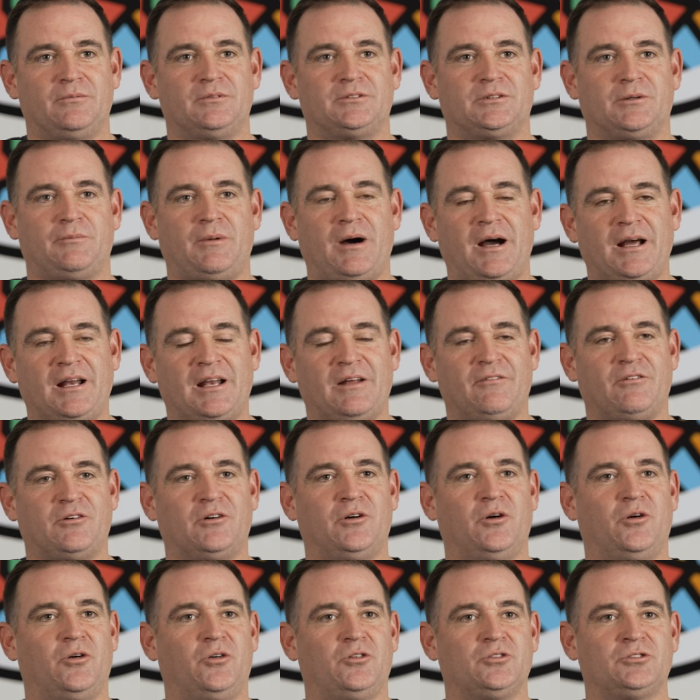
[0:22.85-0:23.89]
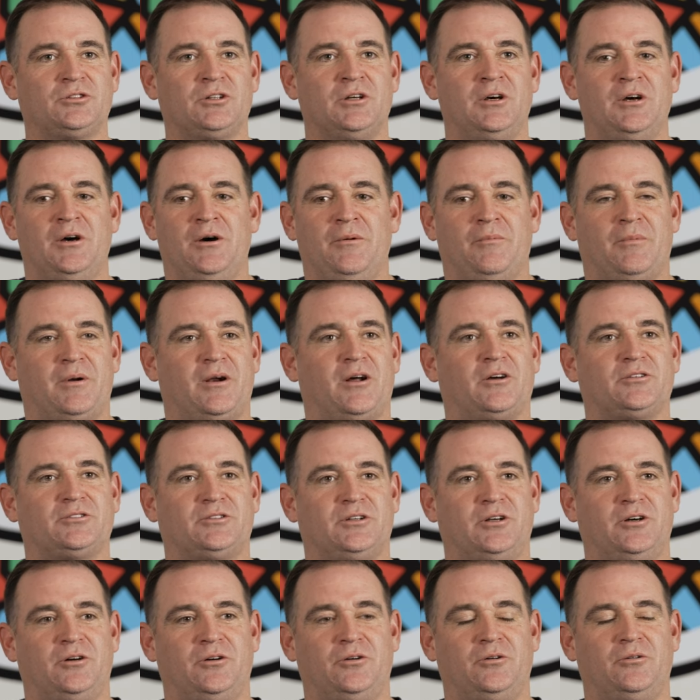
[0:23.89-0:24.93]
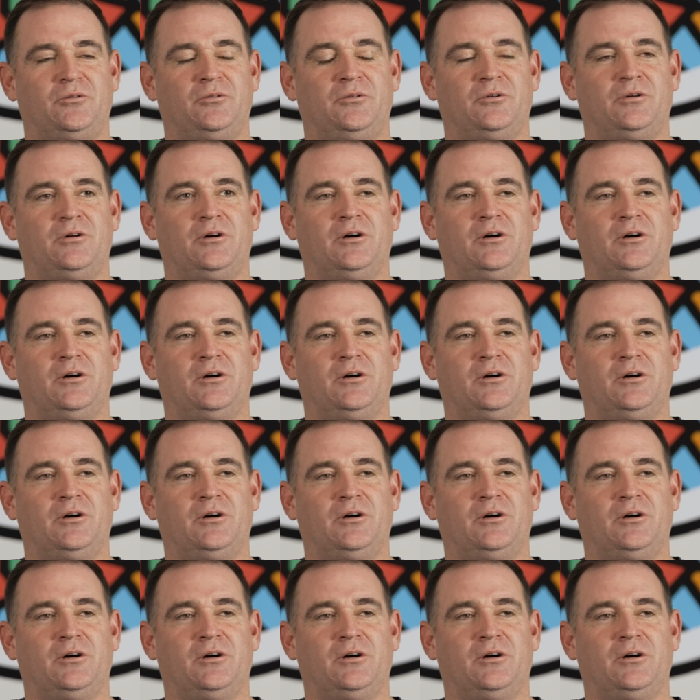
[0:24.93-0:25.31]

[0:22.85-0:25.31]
some high level goals, but also